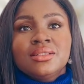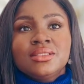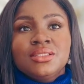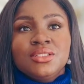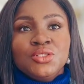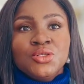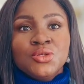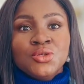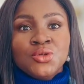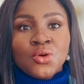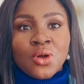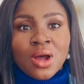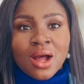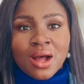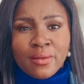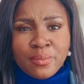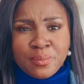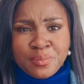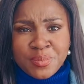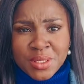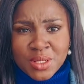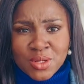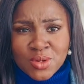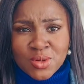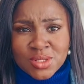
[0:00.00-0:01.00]
You know how
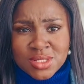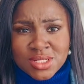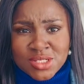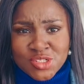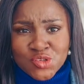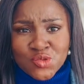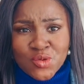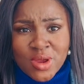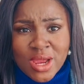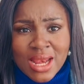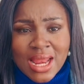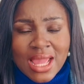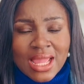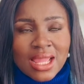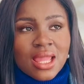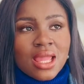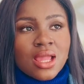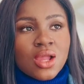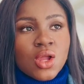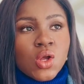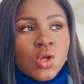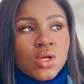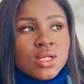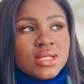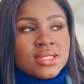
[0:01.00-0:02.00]
big God is, right? Like,
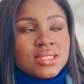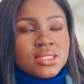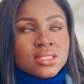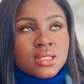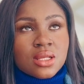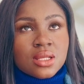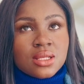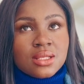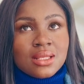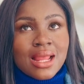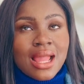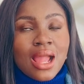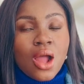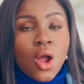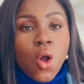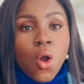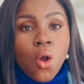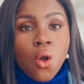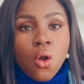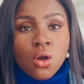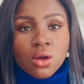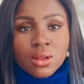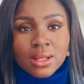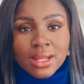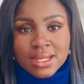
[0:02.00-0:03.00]
God is like
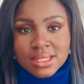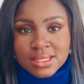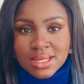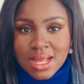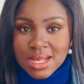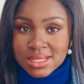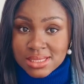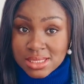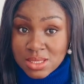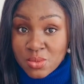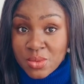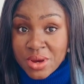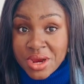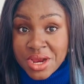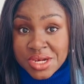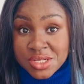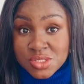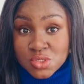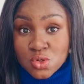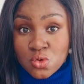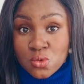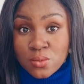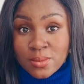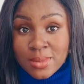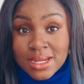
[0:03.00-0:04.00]
all, like yesterday we heard his
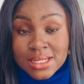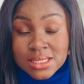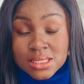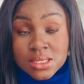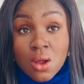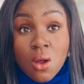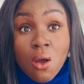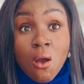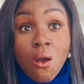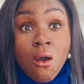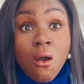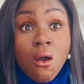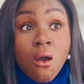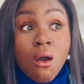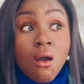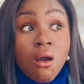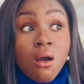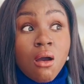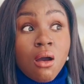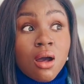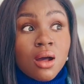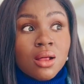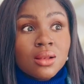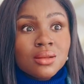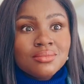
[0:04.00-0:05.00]
almighty.
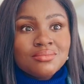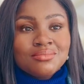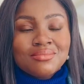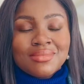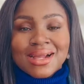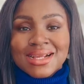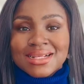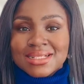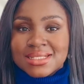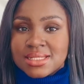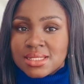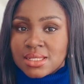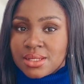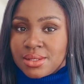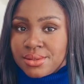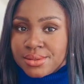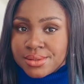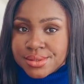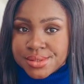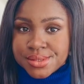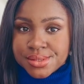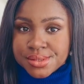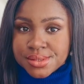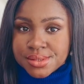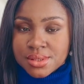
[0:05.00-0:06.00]
Almighty
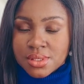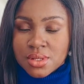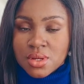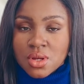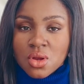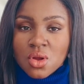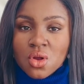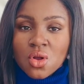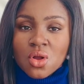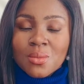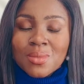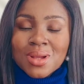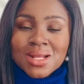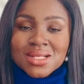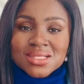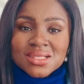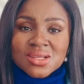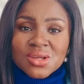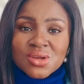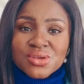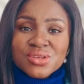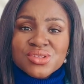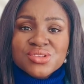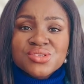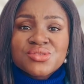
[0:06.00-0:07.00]
God. Almighty
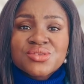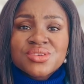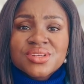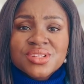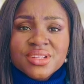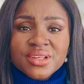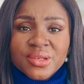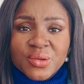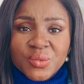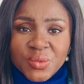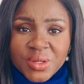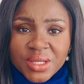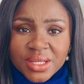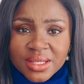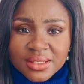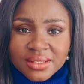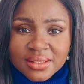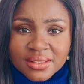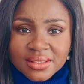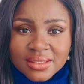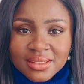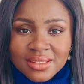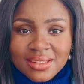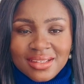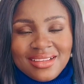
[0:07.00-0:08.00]
God is running
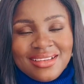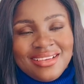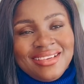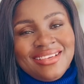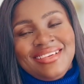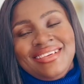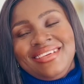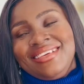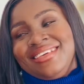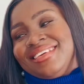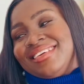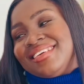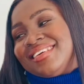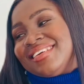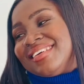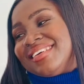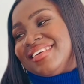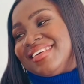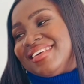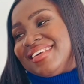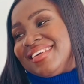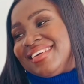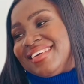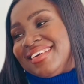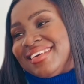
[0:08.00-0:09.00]

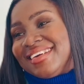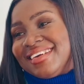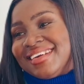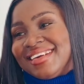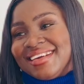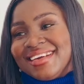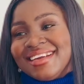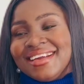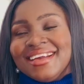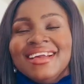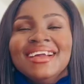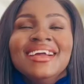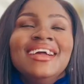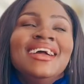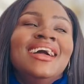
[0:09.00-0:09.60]
away.